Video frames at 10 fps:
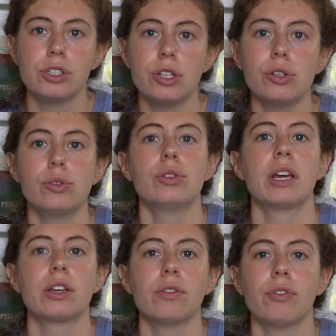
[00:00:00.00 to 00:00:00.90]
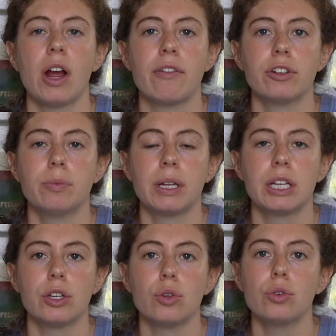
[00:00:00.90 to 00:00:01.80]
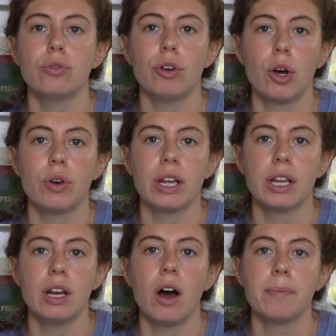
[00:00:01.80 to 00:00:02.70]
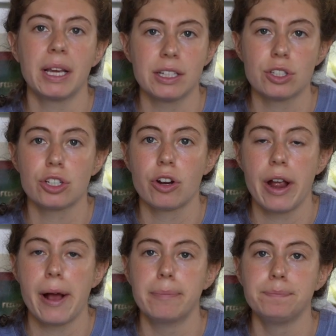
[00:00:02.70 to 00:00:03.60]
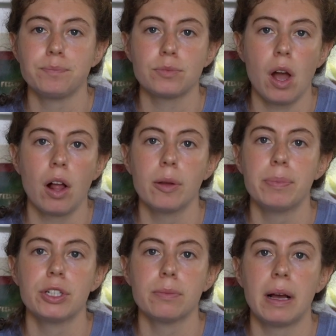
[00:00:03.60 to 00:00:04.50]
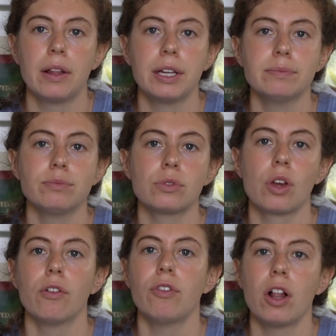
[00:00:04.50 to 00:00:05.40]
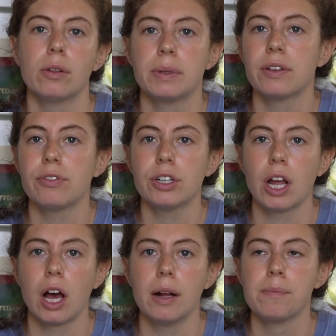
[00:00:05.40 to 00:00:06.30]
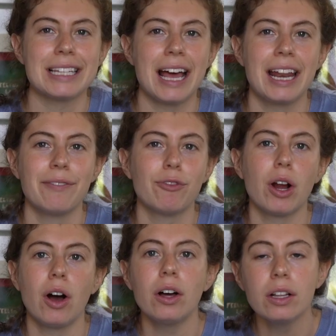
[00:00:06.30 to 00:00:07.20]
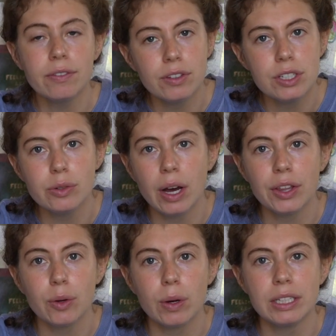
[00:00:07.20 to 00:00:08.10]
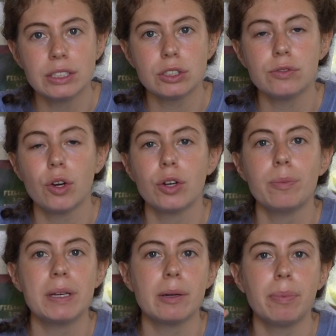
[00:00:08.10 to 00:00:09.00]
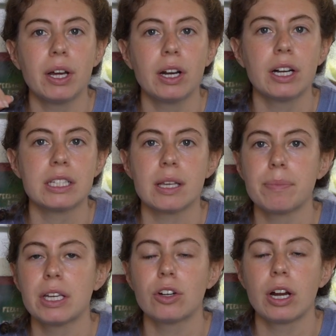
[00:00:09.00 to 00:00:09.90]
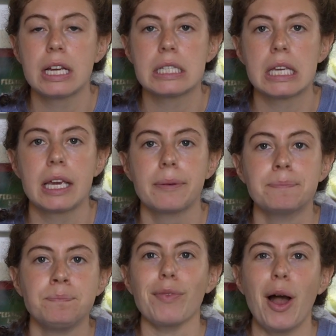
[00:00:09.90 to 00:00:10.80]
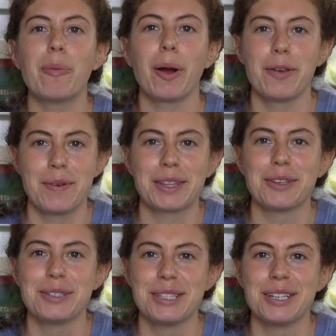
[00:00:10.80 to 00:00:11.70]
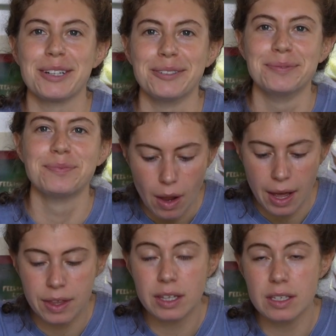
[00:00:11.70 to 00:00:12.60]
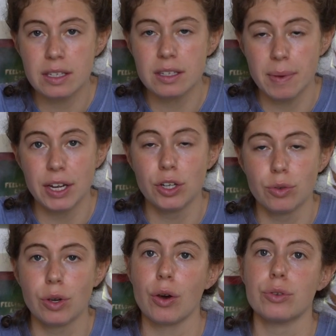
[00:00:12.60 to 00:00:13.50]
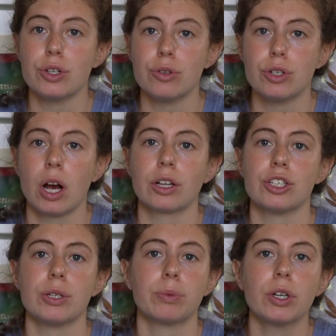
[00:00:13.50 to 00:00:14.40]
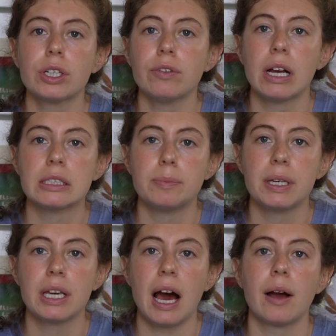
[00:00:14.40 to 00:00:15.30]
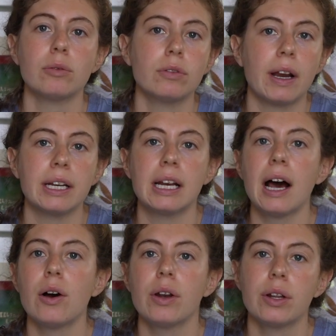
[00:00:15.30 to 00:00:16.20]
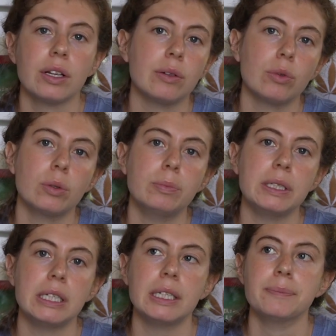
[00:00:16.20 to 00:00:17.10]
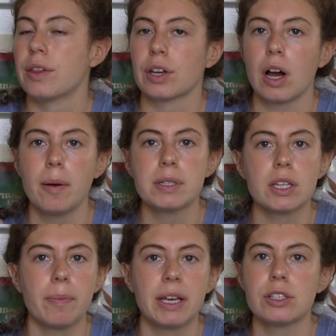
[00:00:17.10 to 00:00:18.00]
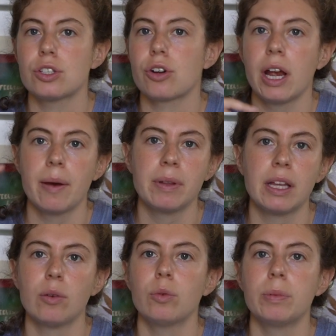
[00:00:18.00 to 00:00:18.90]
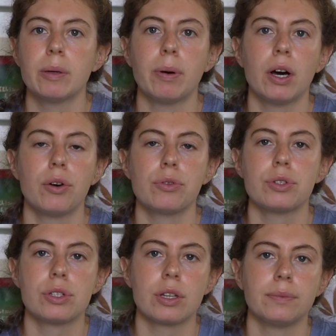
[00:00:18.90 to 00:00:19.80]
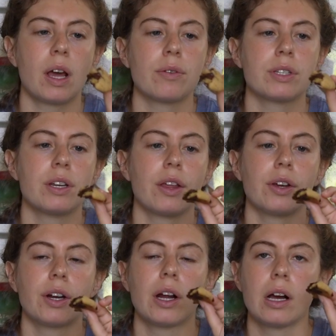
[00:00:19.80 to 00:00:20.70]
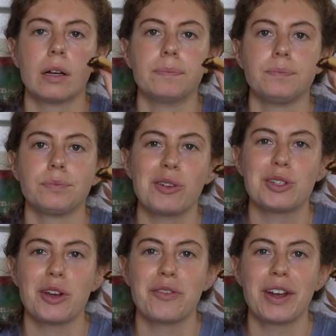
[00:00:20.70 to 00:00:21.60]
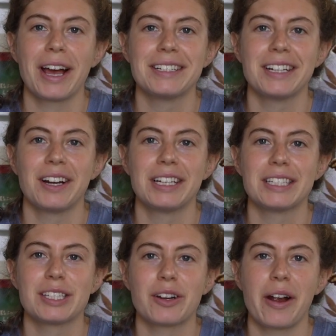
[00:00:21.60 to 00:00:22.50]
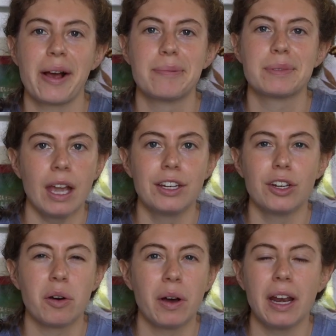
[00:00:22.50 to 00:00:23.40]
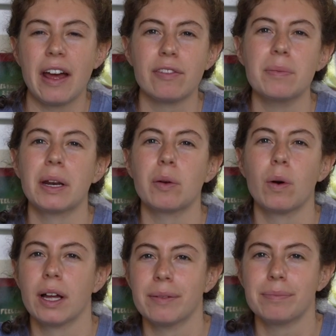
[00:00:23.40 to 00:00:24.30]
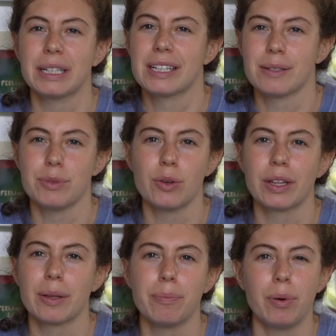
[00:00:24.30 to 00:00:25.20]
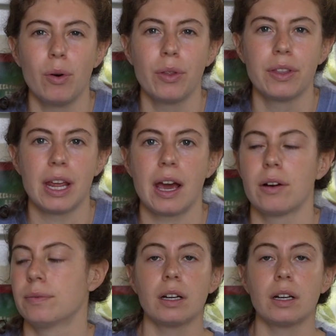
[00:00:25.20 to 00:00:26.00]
2, thank you for everybody who voted on my Instagram. All up in your melon. Go follow me if you're not. And for all of you other ones who voted peanut butter and something crazy, I'll probably make those too. I think this is my new go-to chocolate chip cookie recipe. I will write it out. It will be in the comments on my Instagram, and then it will be a post. That was another survey I did on Instagram. And you know what? Everybody won because I'm doing them both now.